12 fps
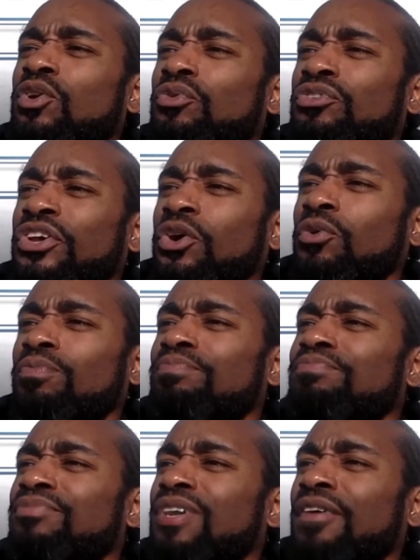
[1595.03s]
tilt
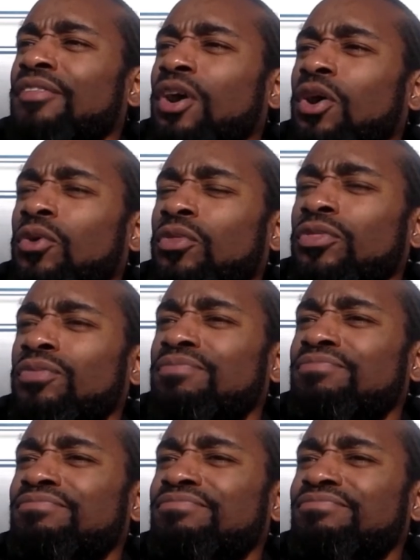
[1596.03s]
of the Earth,
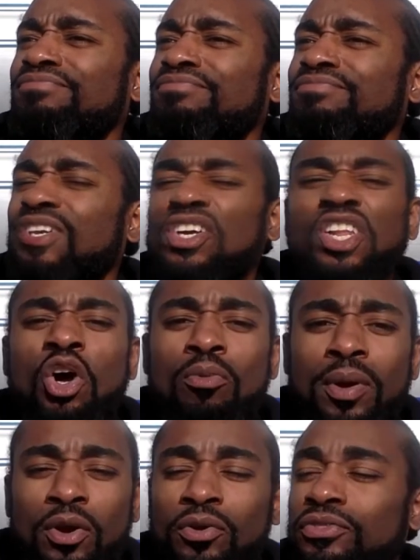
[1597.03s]
the globe
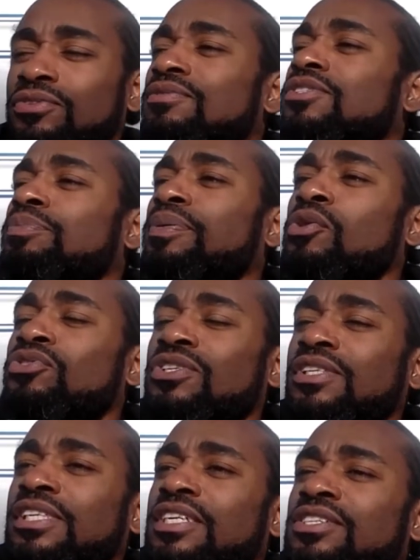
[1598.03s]
Earth,
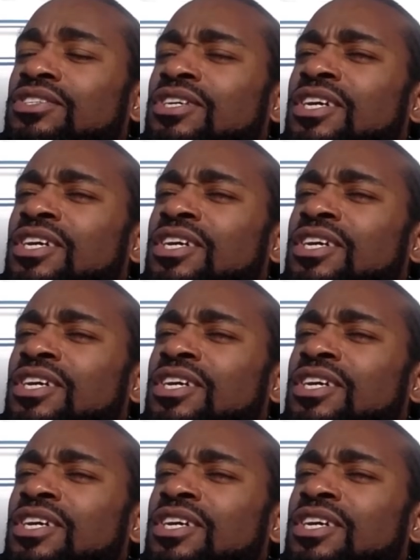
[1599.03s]
supposedly is